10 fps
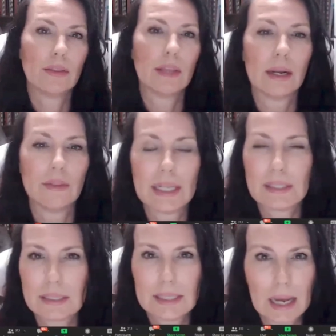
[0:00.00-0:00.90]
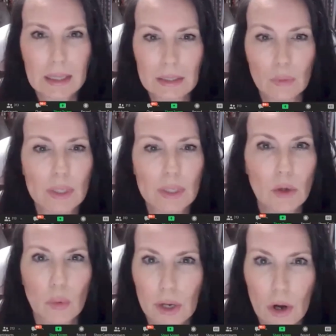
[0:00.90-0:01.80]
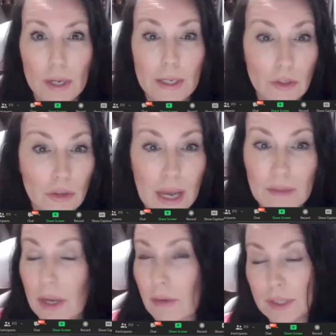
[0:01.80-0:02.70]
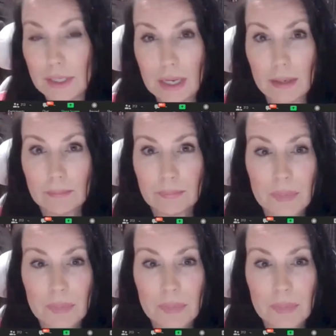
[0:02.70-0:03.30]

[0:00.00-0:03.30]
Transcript: at that. And that's exactly what is going on in your life every day.